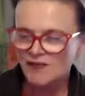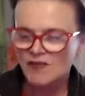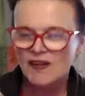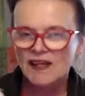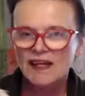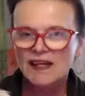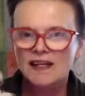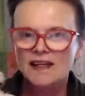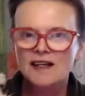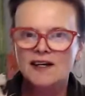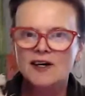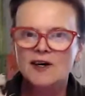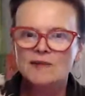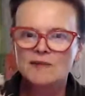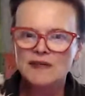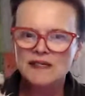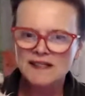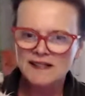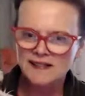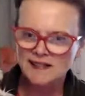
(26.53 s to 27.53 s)
Indigo
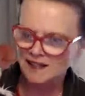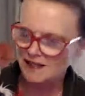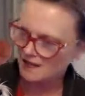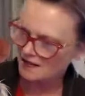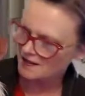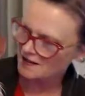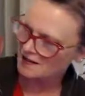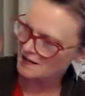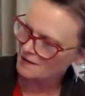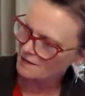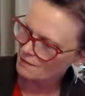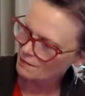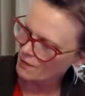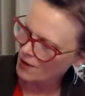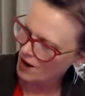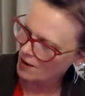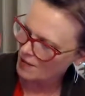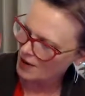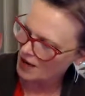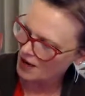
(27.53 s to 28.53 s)
Mystic's
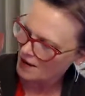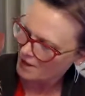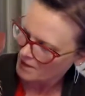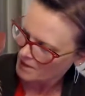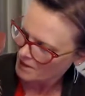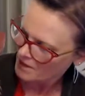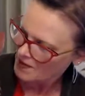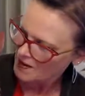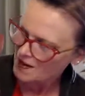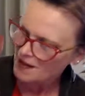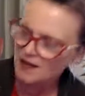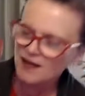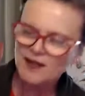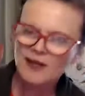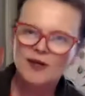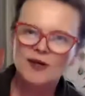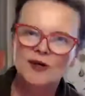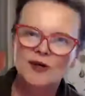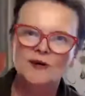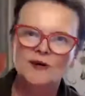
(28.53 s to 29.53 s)
mama,
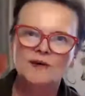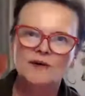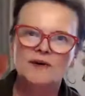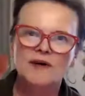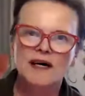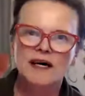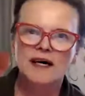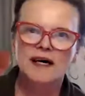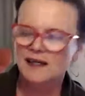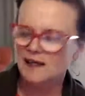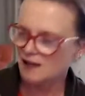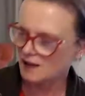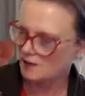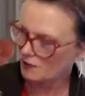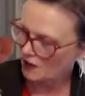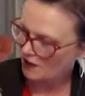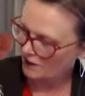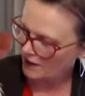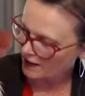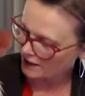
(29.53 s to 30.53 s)
who
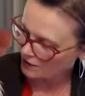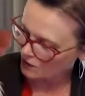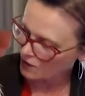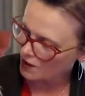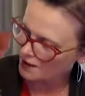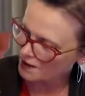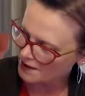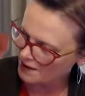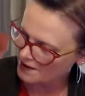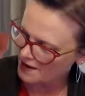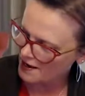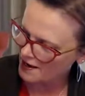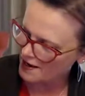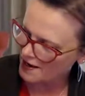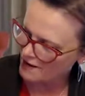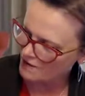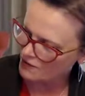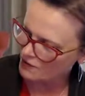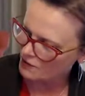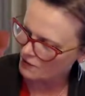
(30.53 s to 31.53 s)
we've had quite the day,
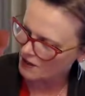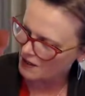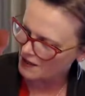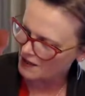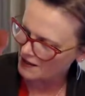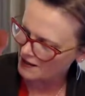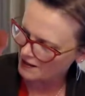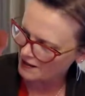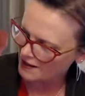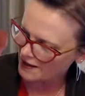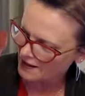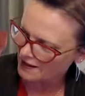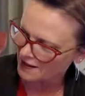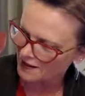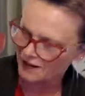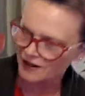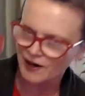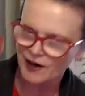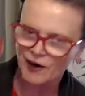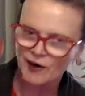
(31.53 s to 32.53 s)
haven't we,
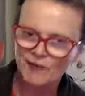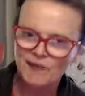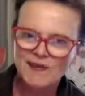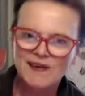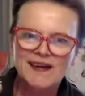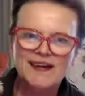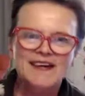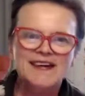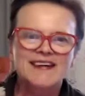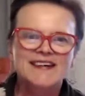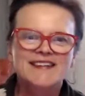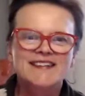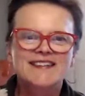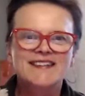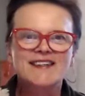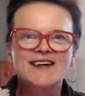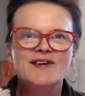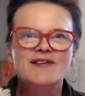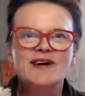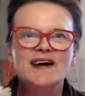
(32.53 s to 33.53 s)
Indigo?
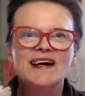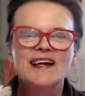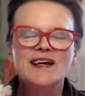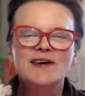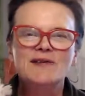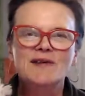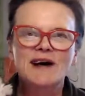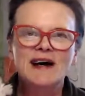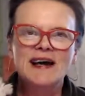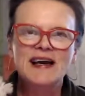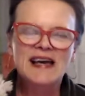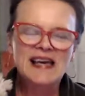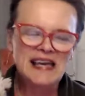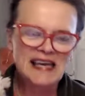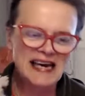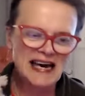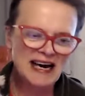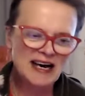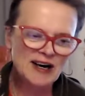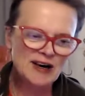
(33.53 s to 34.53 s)
So anyway,
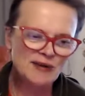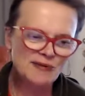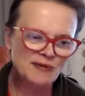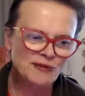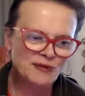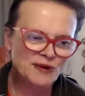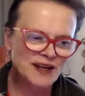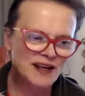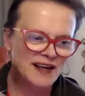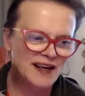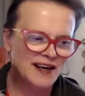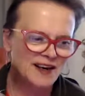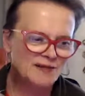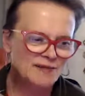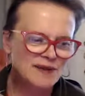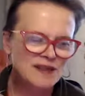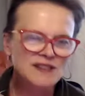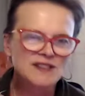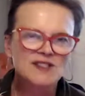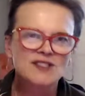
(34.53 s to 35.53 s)
we have
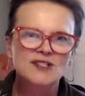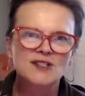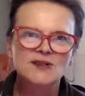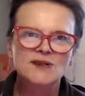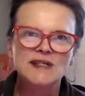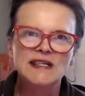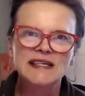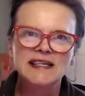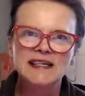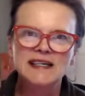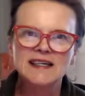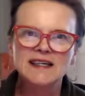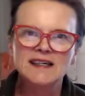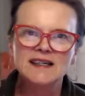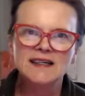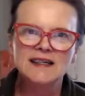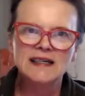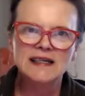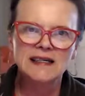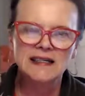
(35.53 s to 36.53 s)
been tuning
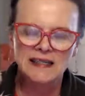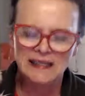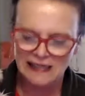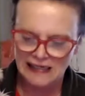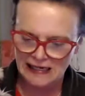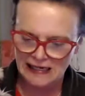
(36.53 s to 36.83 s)
in